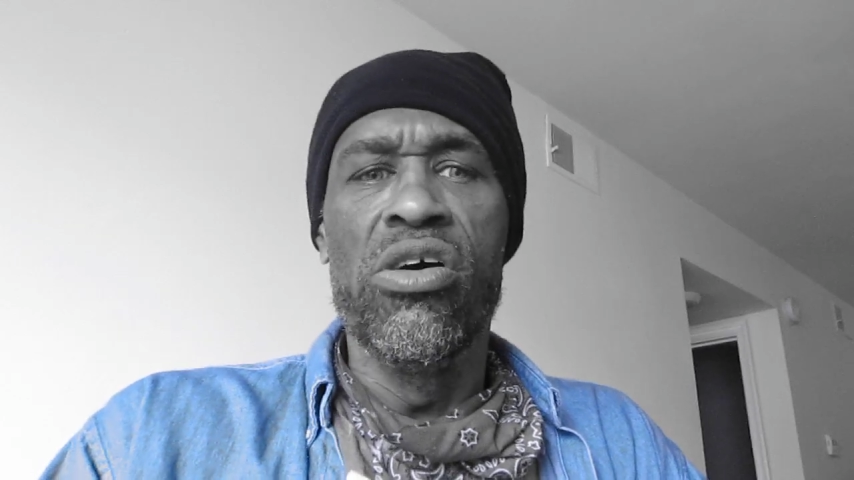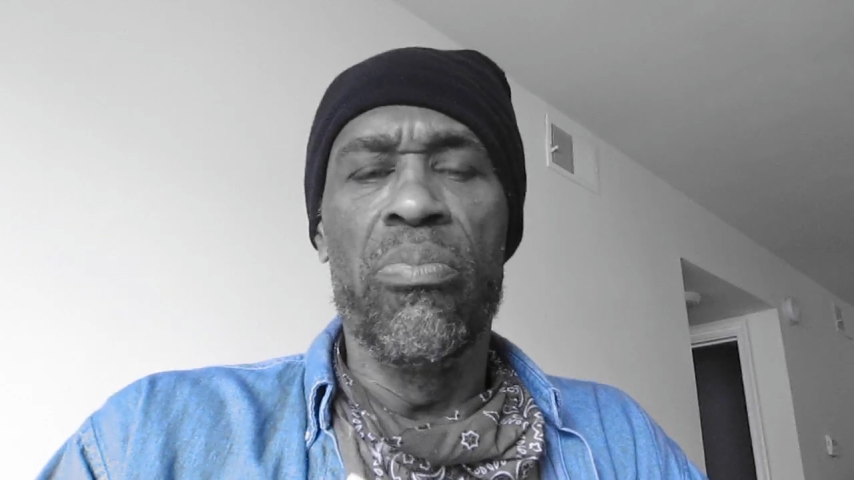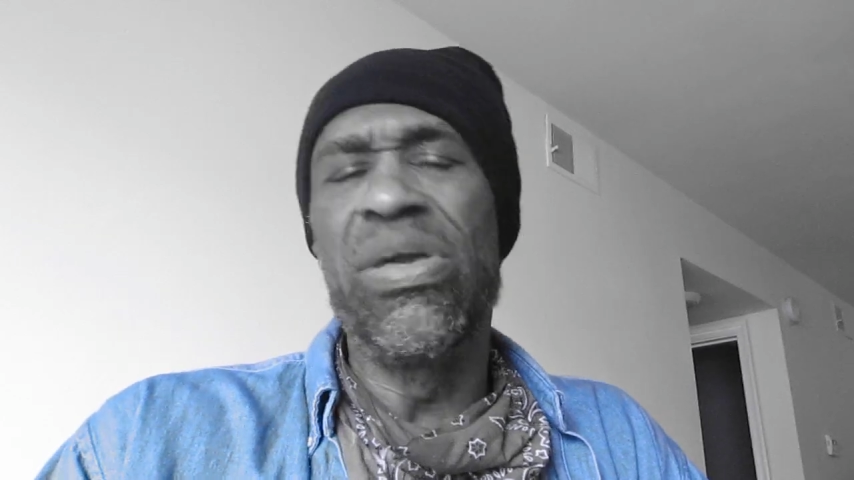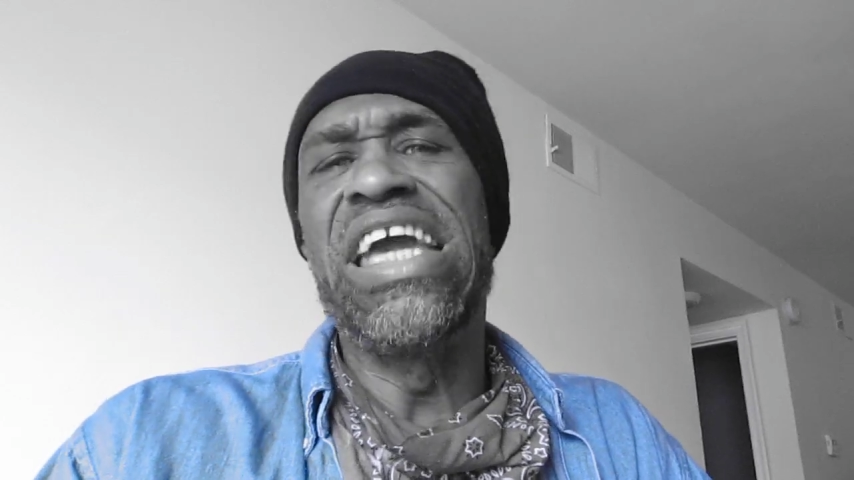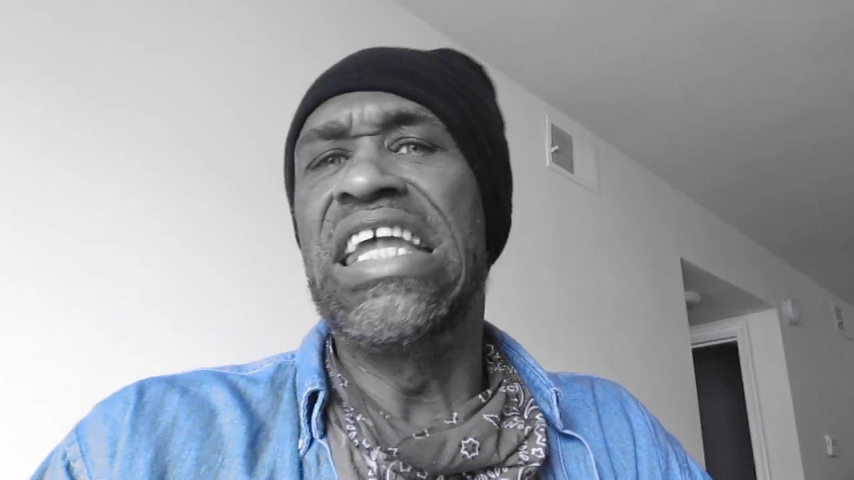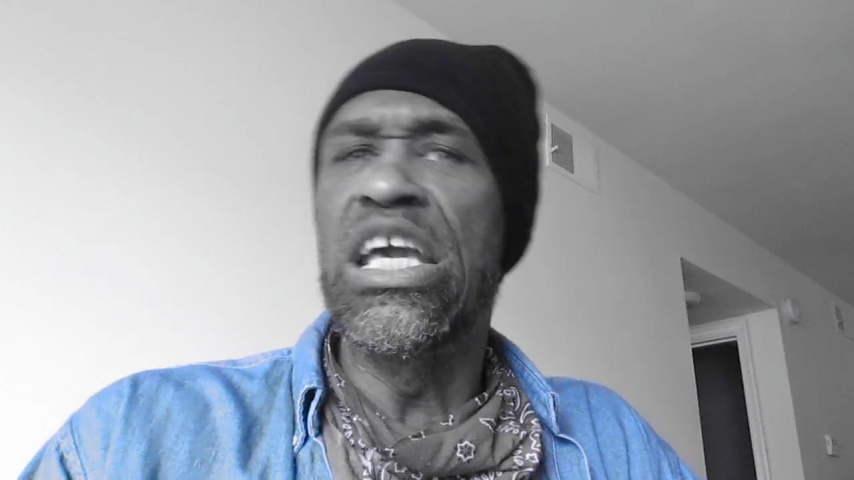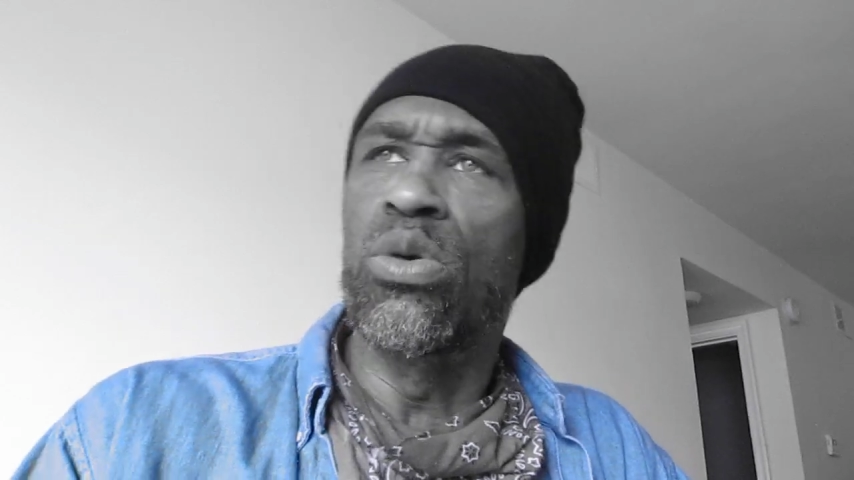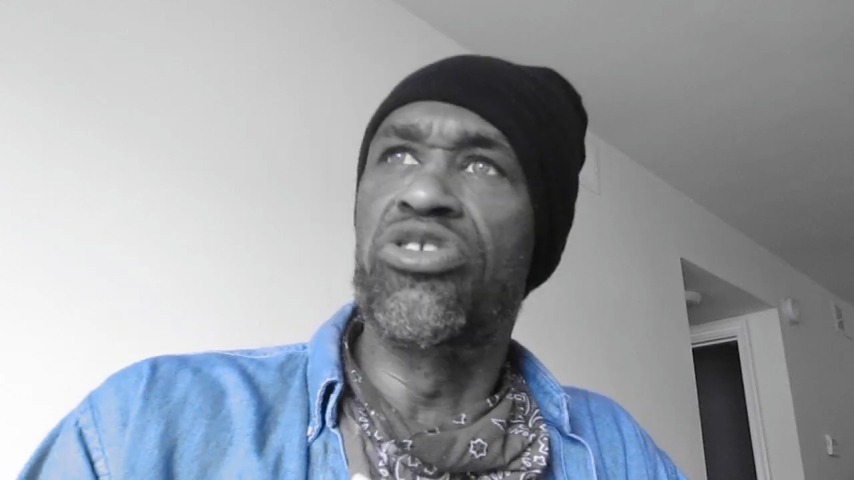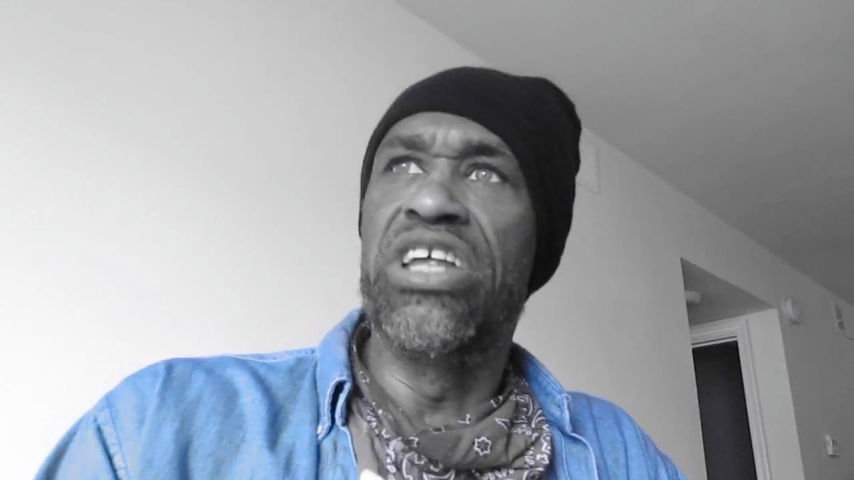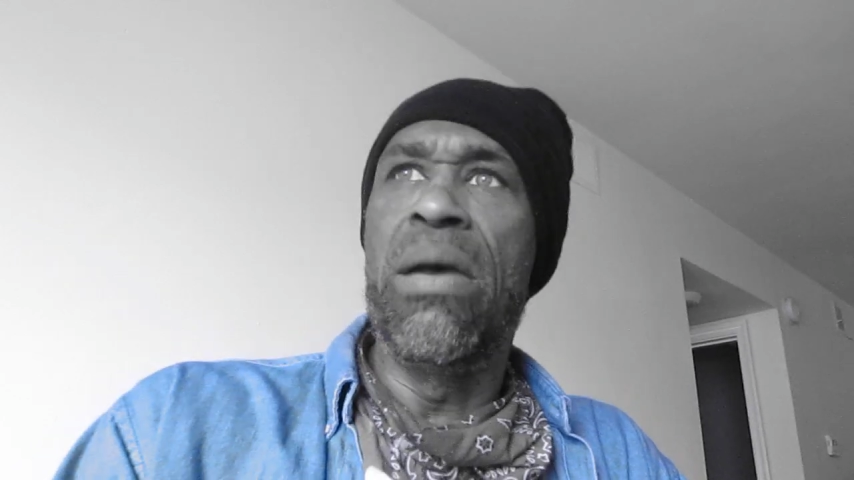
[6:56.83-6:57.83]
Being
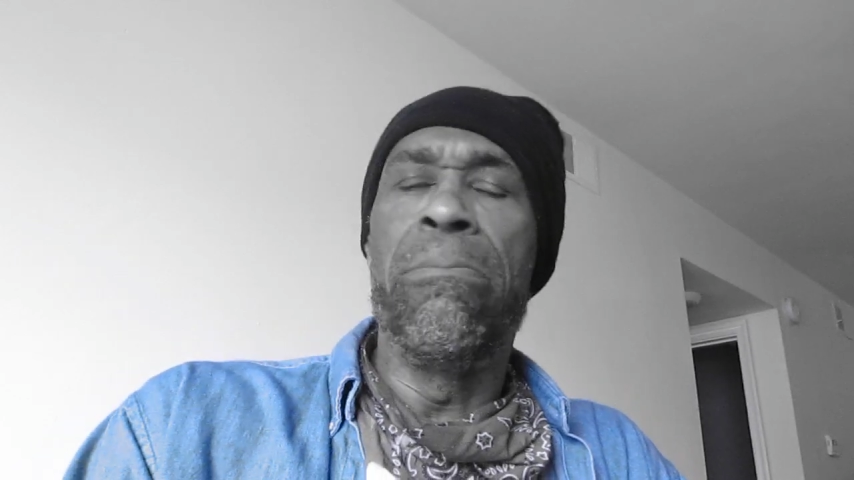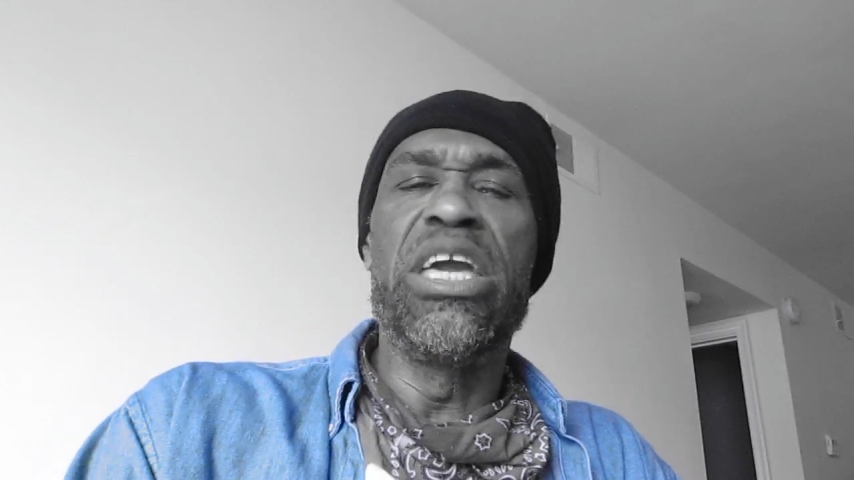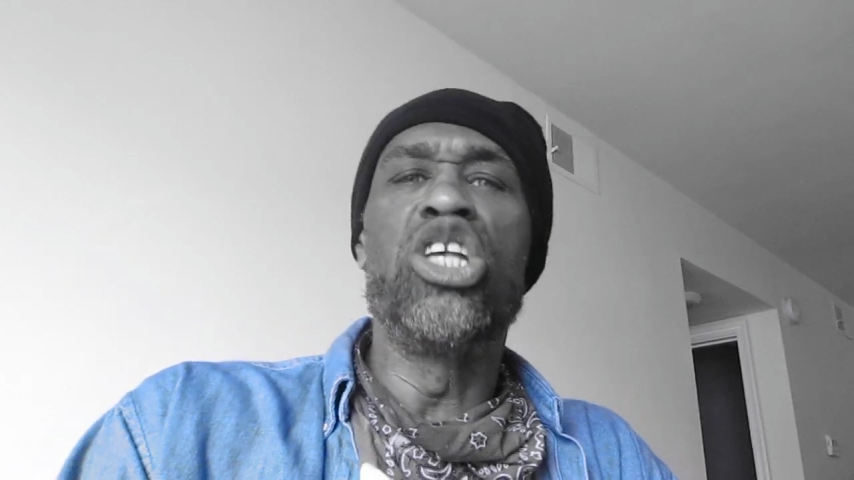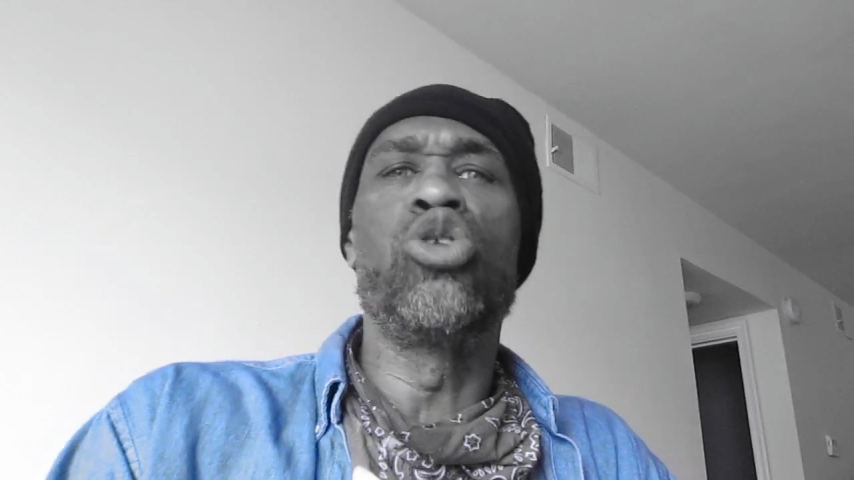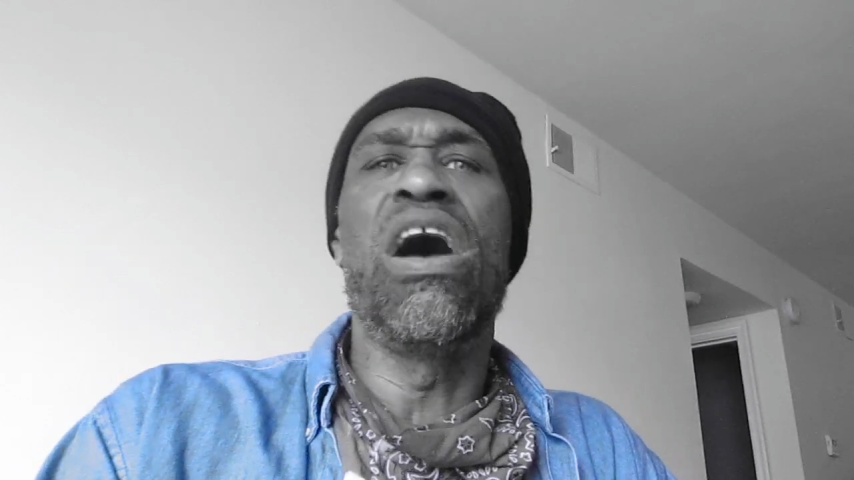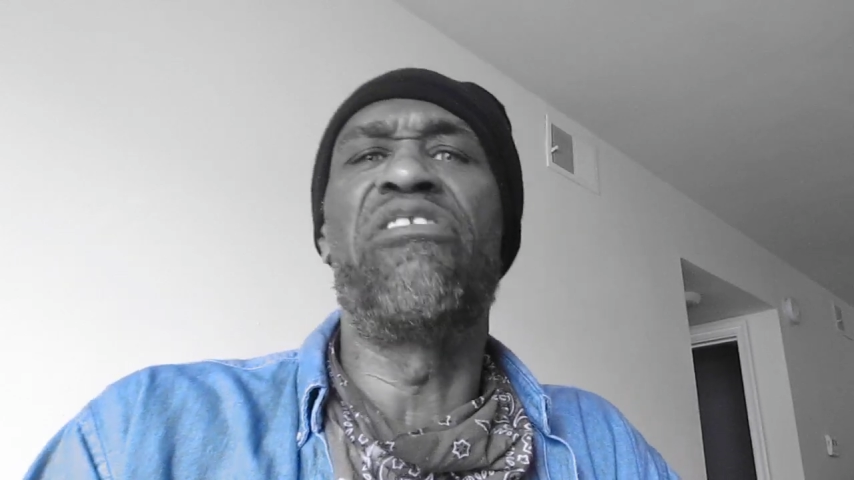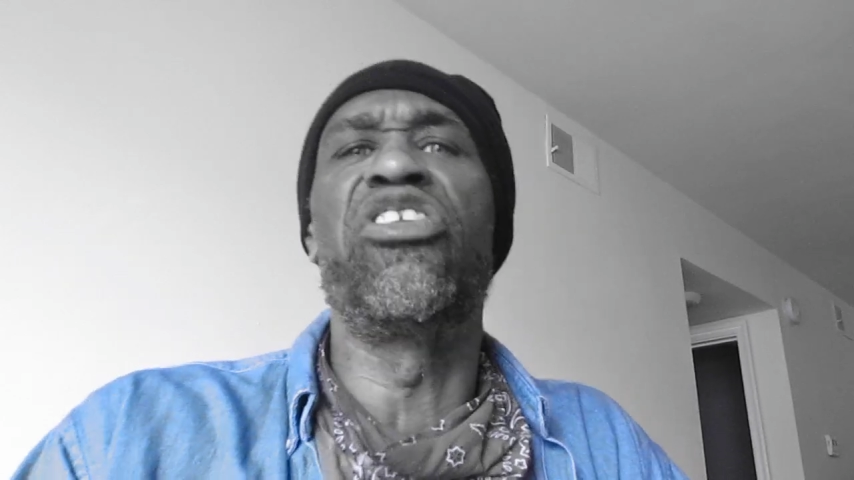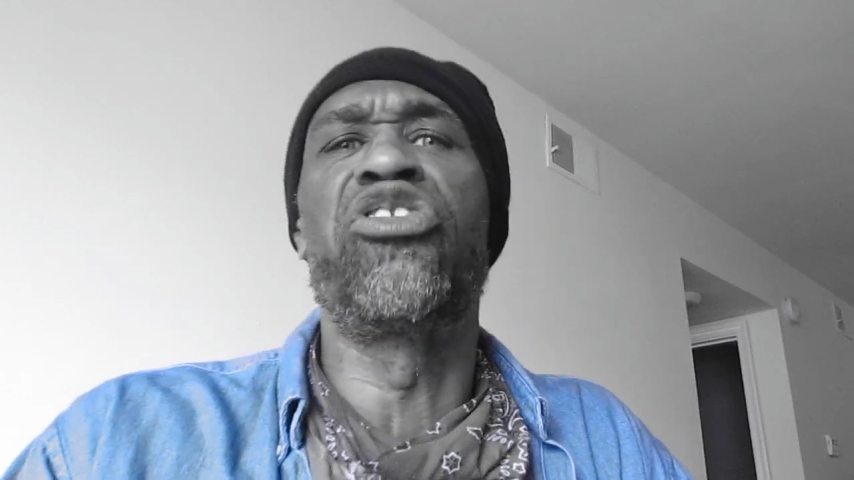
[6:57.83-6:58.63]
equal to them means you have to